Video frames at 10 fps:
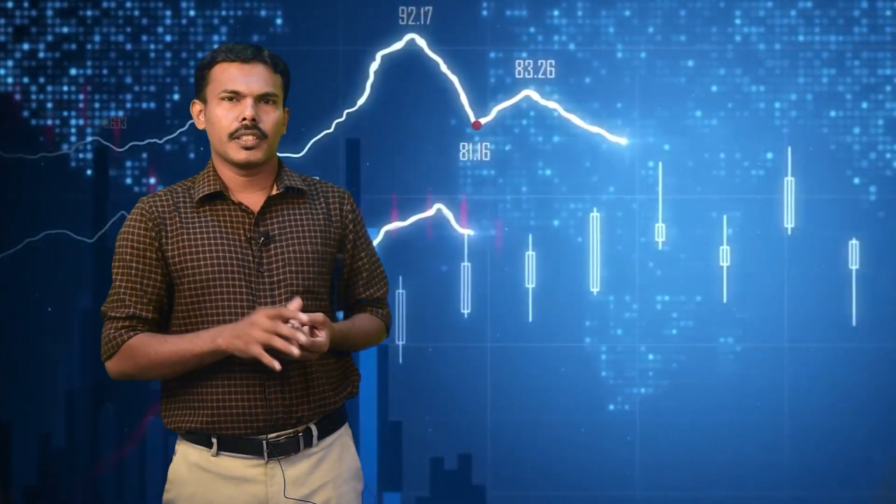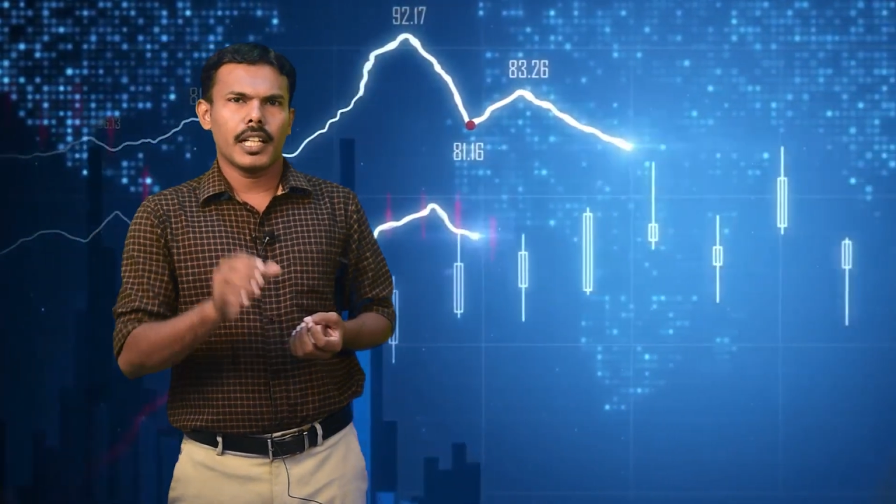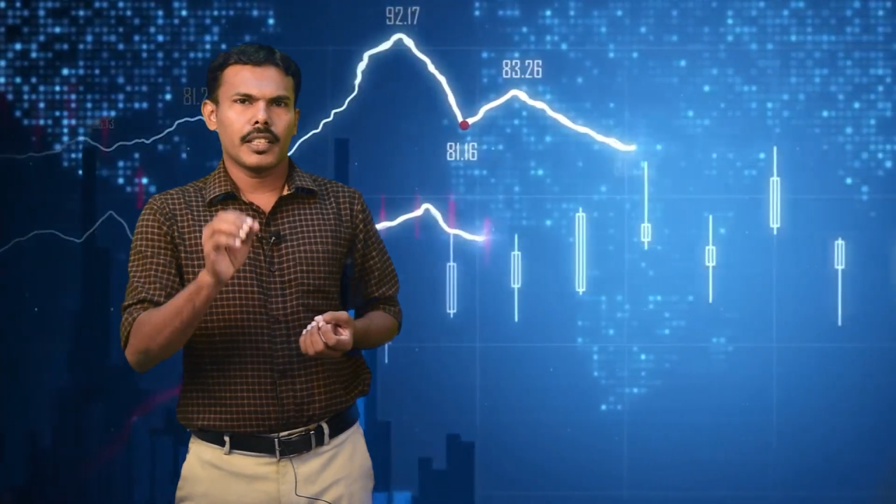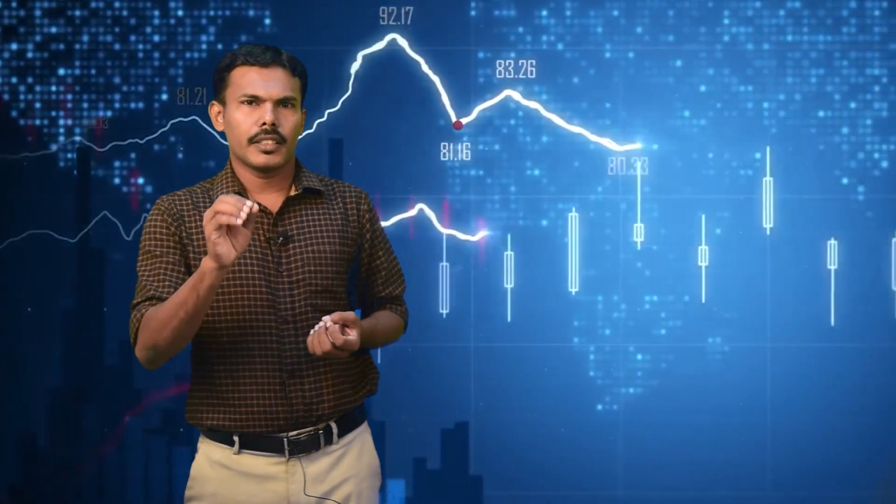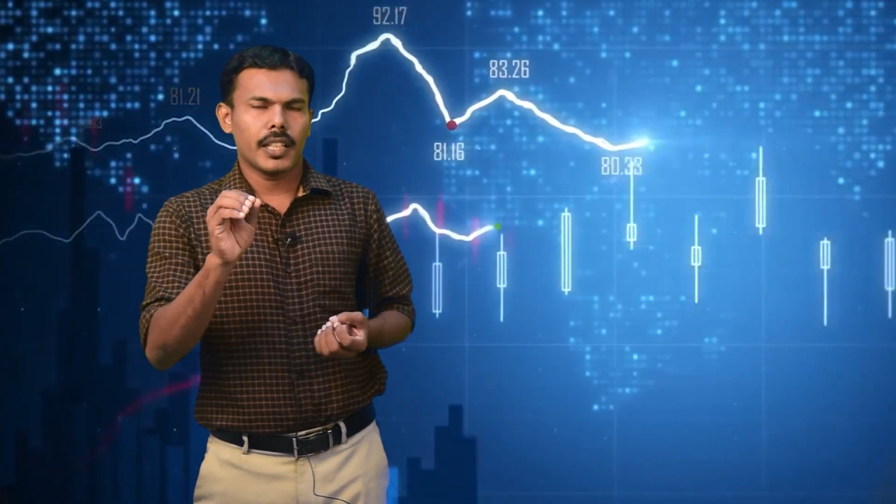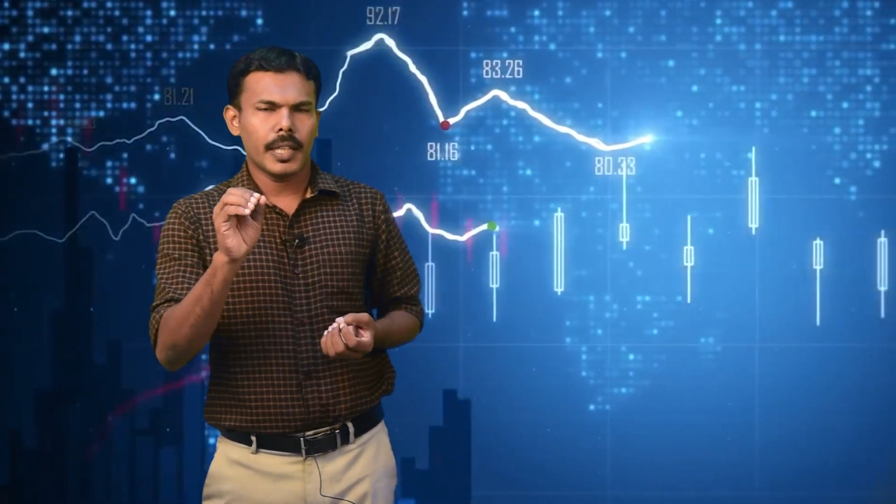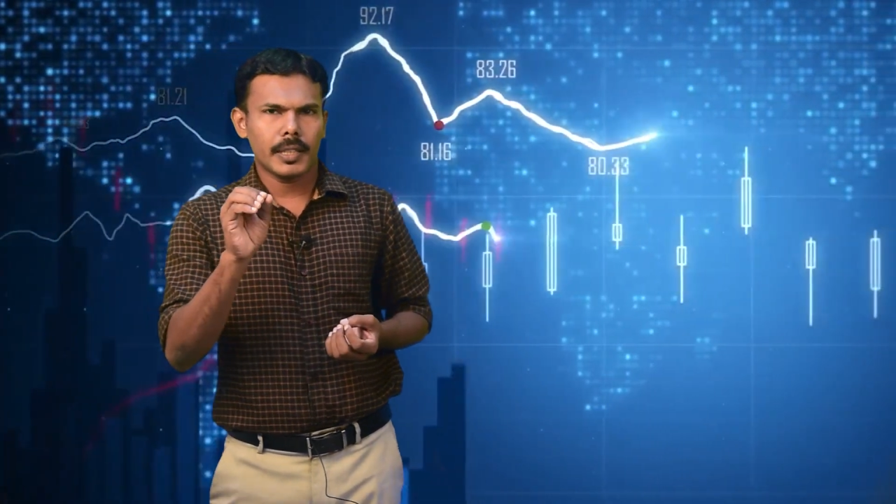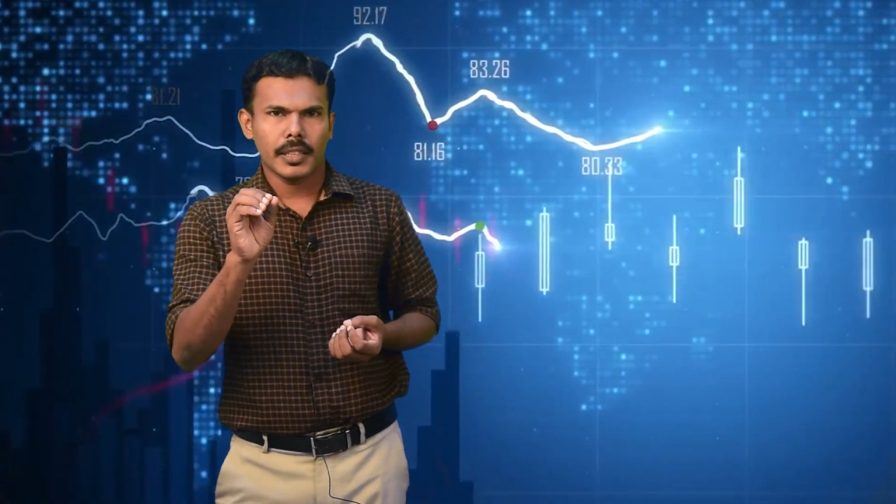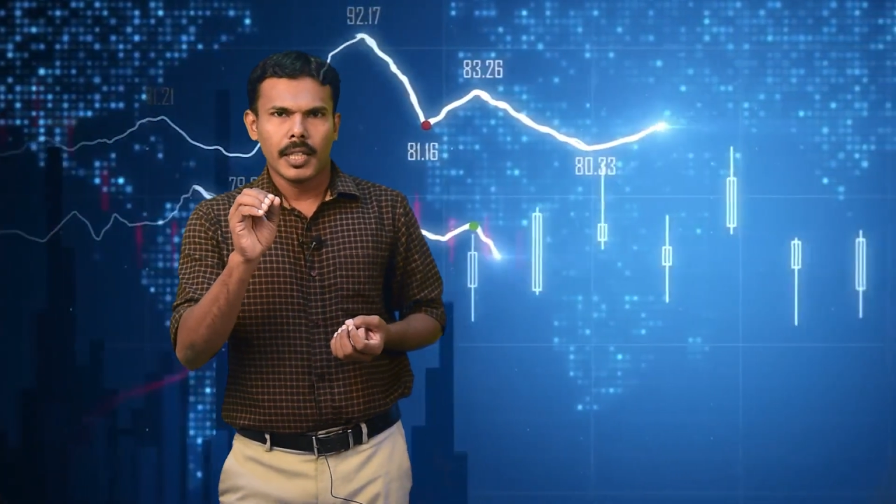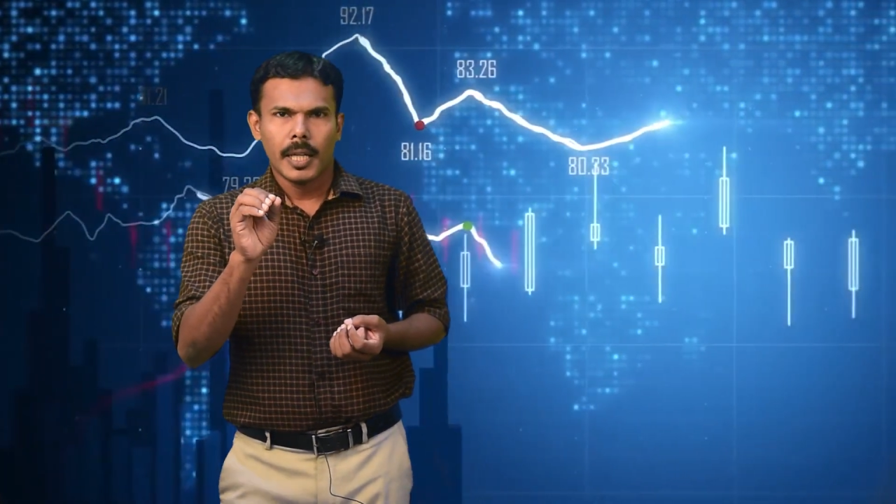
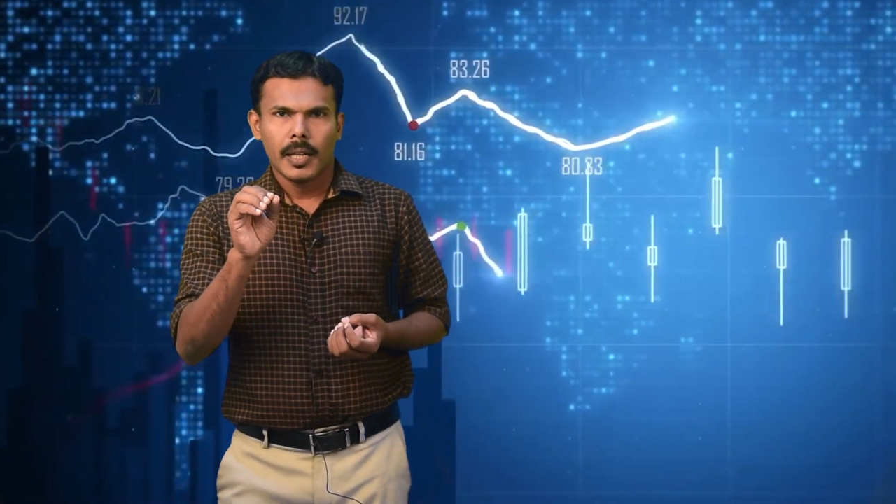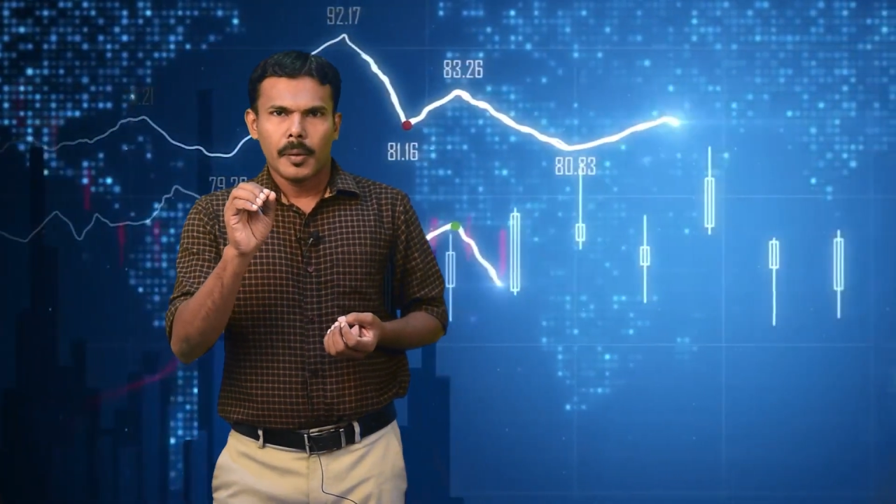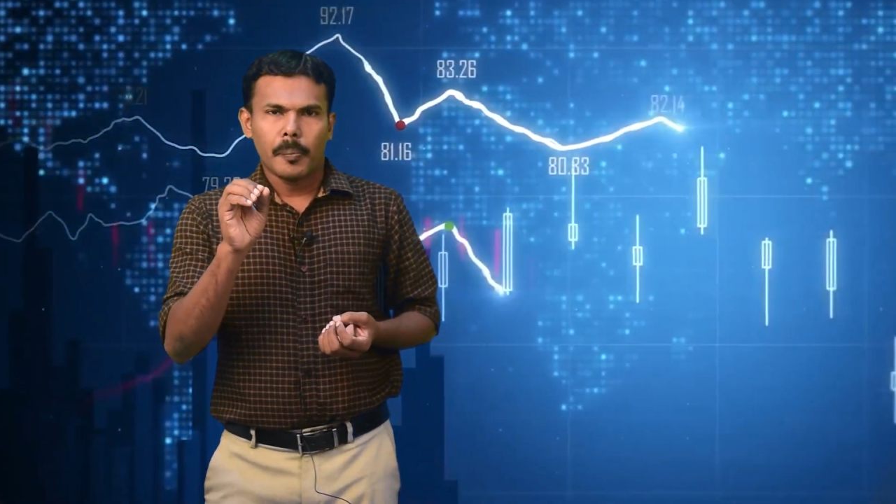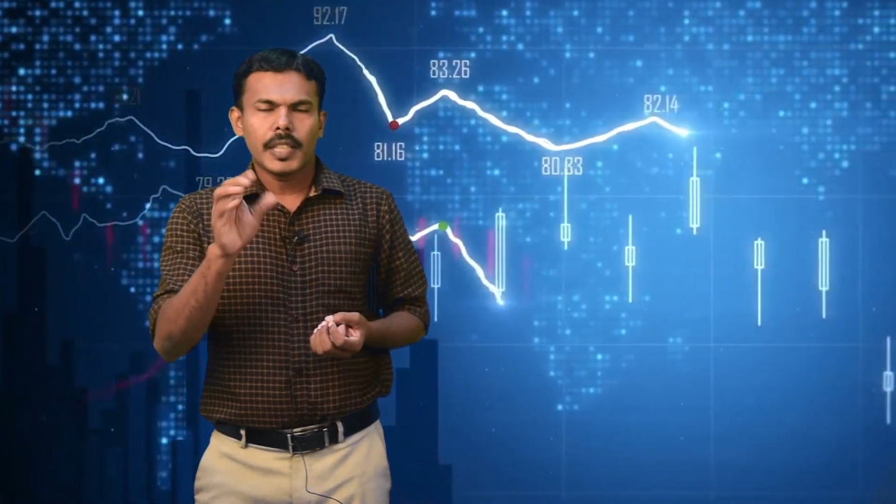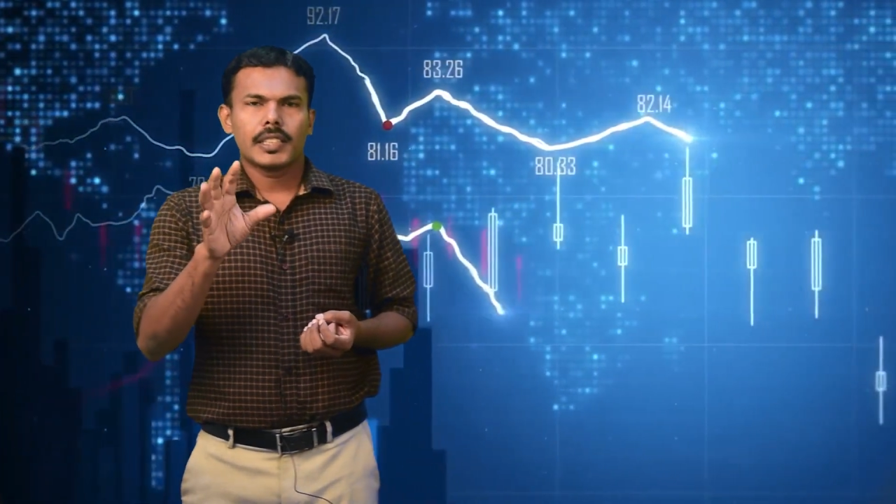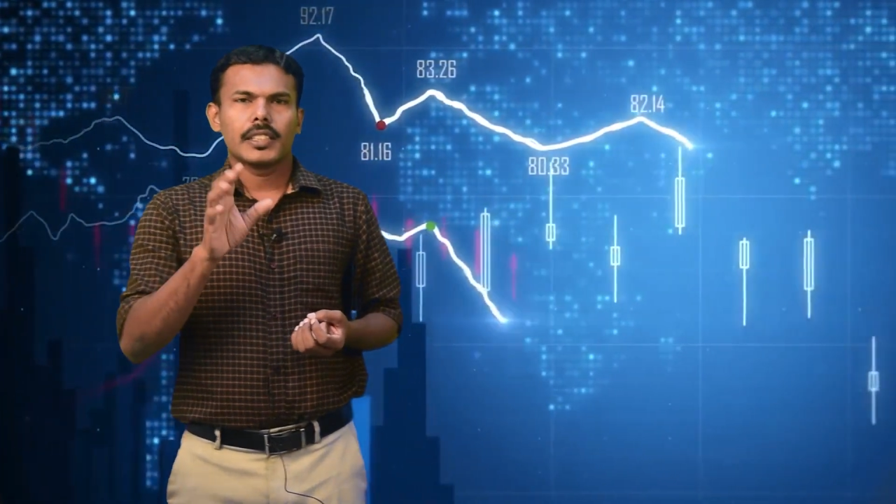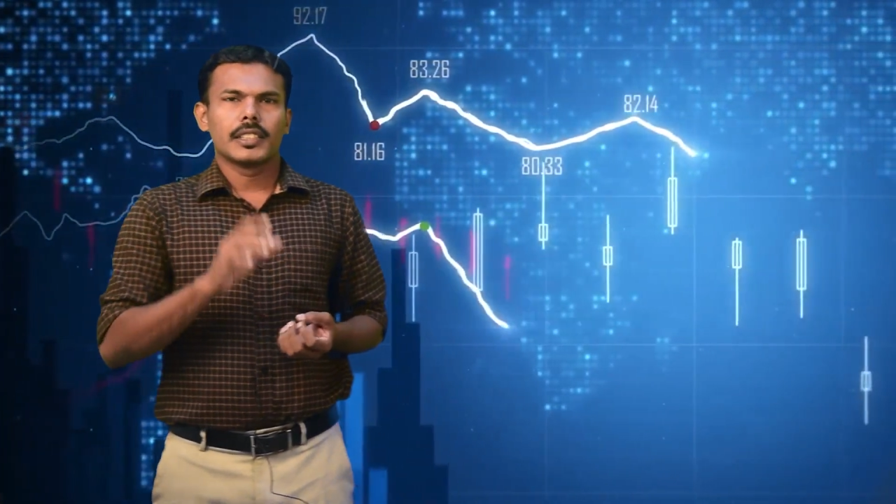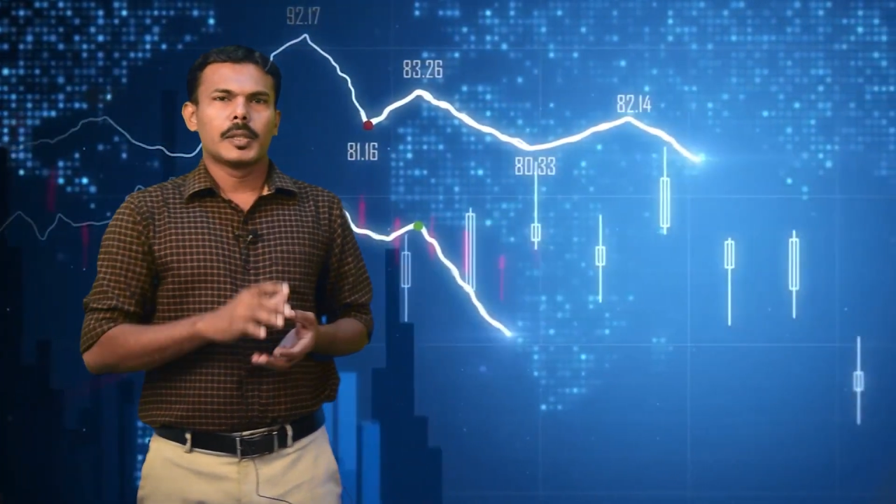That much